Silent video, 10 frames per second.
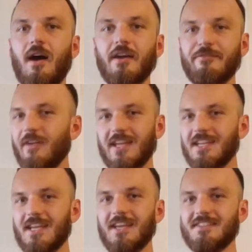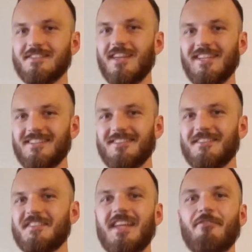I've it, it's like
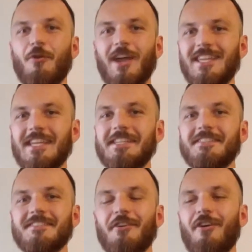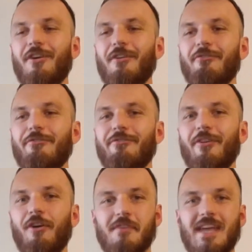seven or eight years of
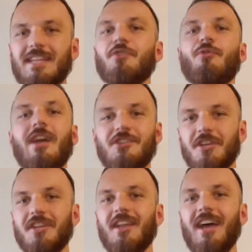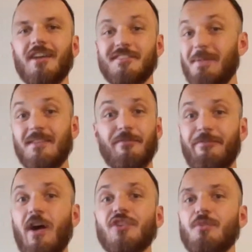of iteration, and I've spent
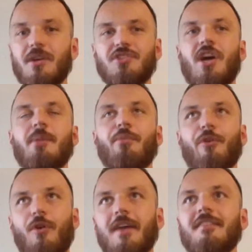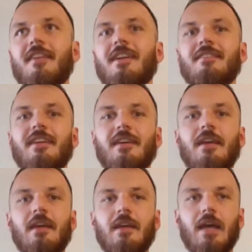far too much time procrastinating
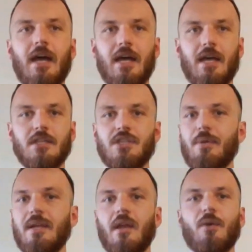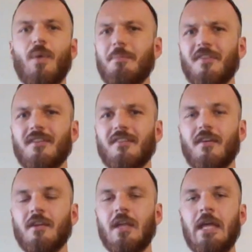uh, doing like website
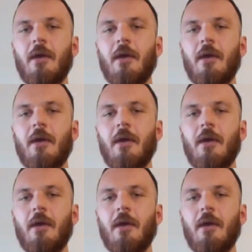design.